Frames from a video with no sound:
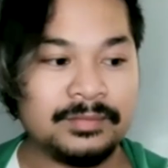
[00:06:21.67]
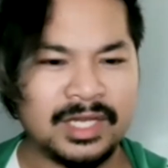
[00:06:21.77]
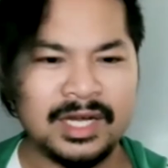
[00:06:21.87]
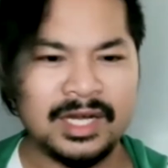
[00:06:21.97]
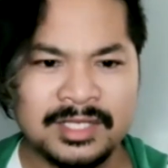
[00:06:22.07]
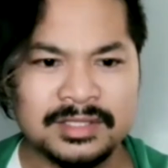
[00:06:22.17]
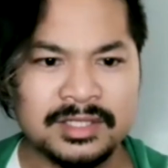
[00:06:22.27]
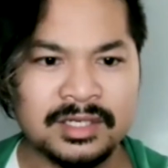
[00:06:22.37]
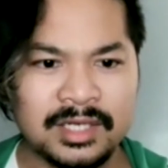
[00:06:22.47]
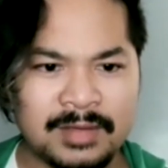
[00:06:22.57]
Can I cuss on
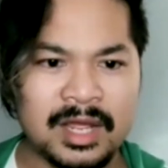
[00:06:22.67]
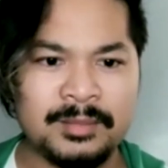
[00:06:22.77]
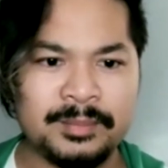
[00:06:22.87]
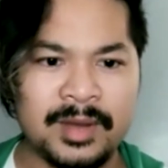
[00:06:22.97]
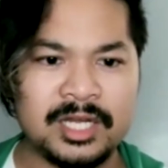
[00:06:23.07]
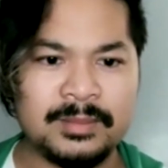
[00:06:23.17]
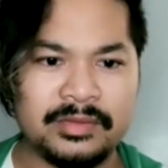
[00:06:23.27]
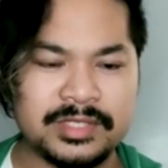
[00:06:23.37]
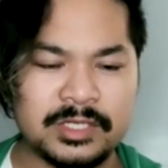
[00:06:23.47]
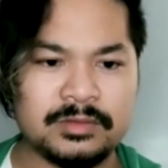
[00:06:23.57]
here? I'm a potty
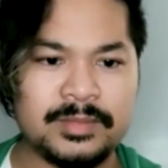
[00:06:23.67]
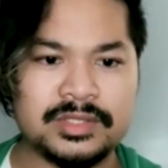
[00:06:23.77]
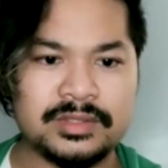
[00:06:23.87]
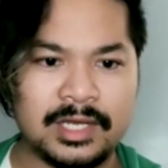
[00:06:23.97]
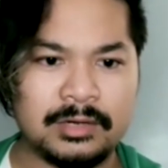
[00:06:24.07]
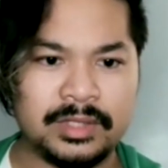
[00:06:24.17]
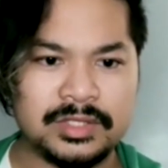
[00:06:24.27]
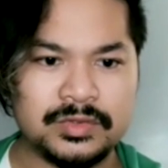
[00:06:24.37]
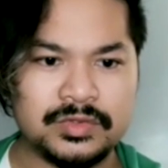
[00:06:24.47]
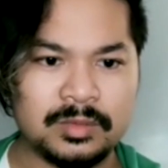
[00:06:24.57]
mouth, so I just want to make sure that I don't
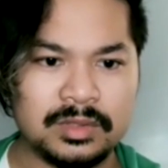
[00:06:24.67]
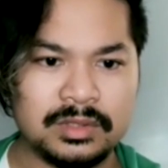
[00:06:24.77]
get you in trouble.